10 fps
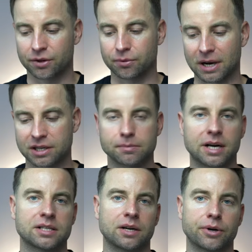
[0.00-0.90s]
to
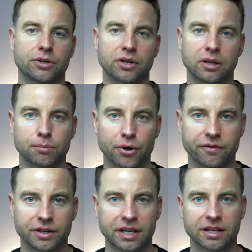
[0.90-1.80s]
maximize our total
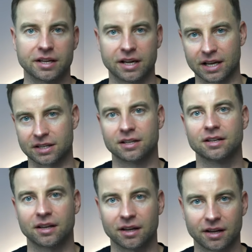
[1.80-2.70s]
profit and get
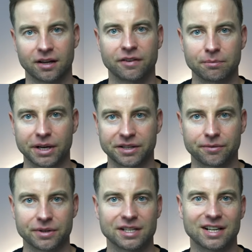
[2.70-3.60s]
even better
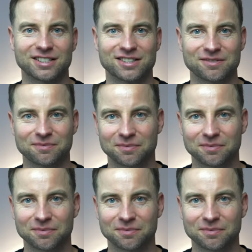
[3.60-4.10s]
results.